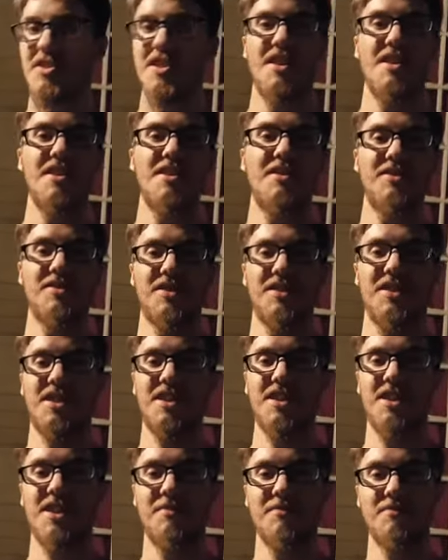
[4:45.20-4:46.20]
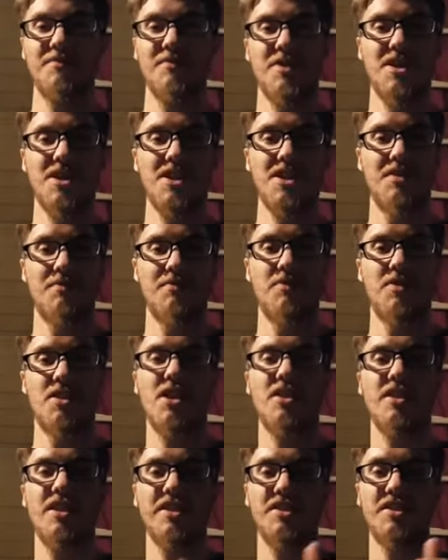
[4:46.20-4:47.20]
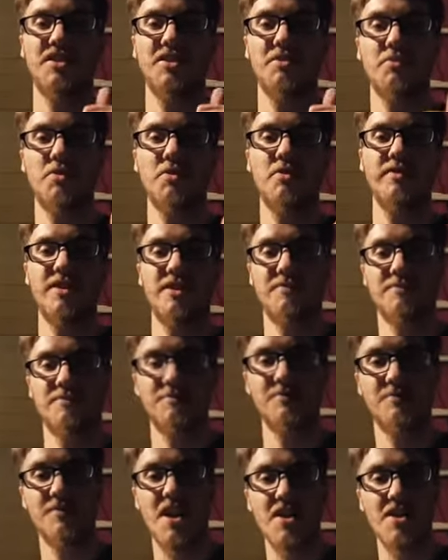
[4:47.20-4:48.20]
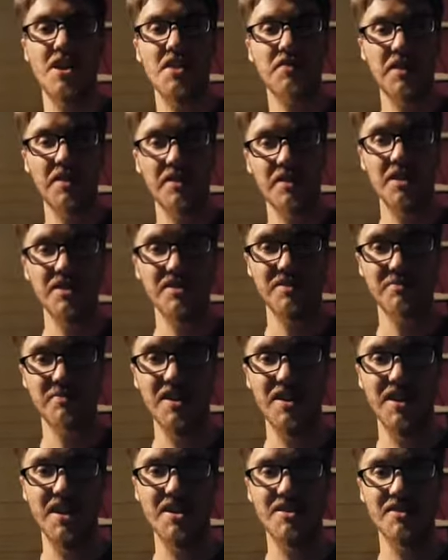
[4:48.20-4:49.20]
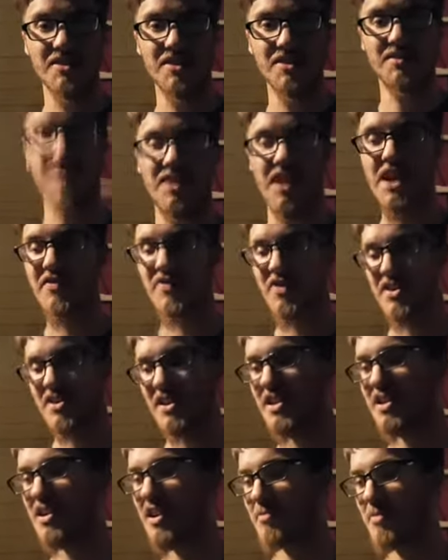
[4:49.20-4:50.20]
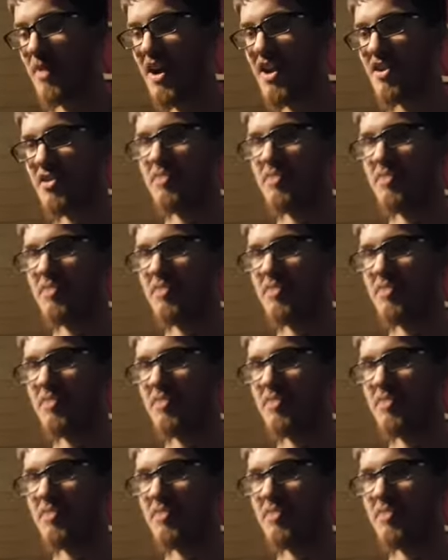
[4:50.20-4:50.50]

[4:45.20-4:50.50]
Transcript: yeah, I was like, uh, yeah, I'll act in your movie. And then I found out I was the main character. And I found out I might